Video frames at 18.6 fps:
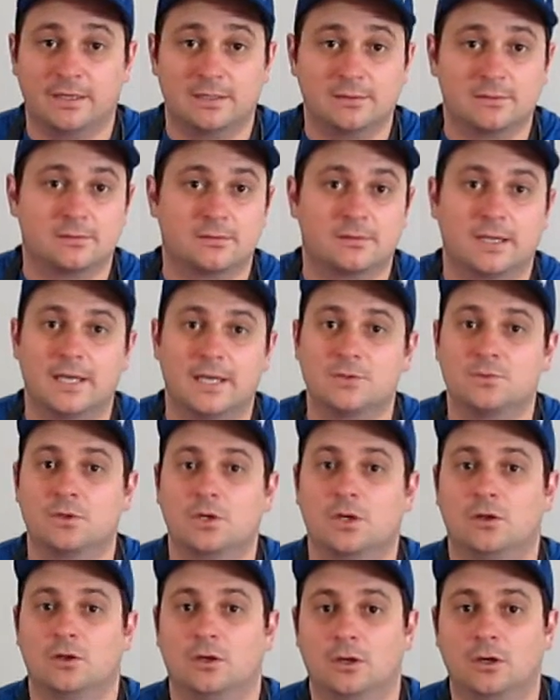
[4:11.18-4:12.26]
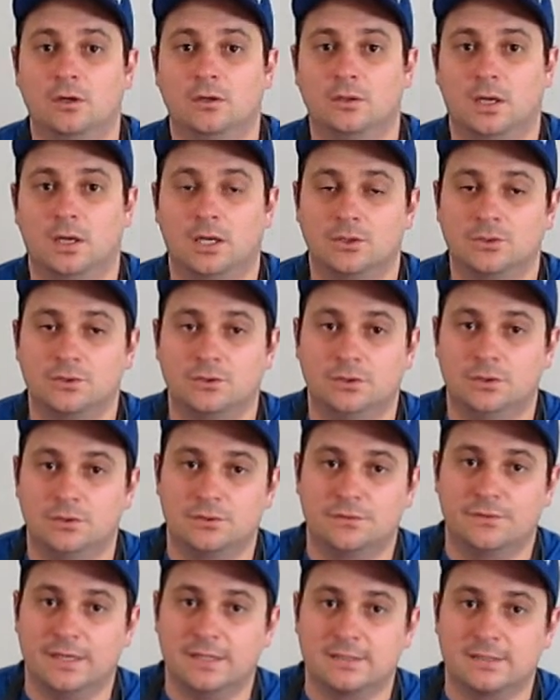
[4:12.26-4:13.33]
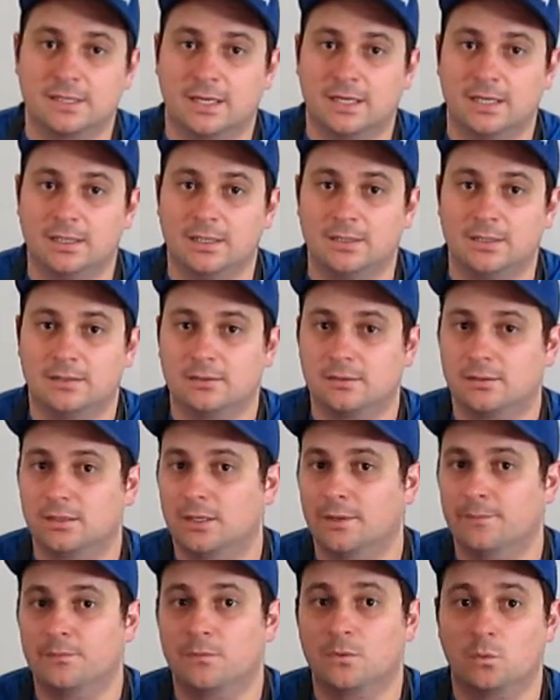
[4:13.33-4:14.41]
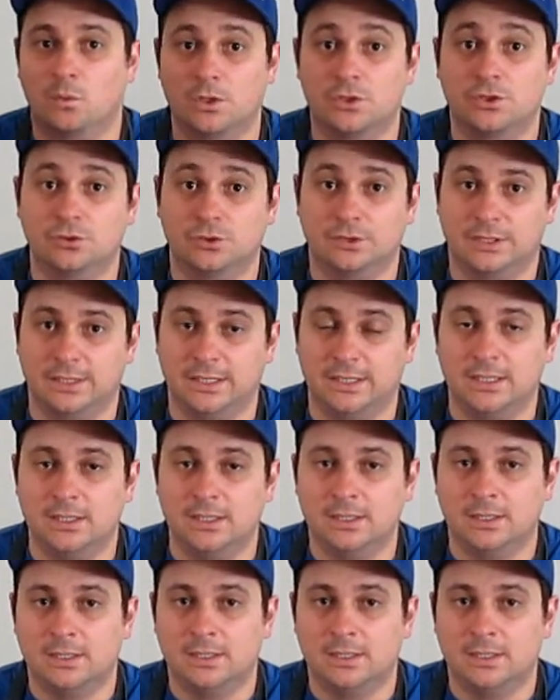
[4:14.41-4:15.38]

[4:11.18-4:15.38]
that as we go along, how to use that and what you'll need.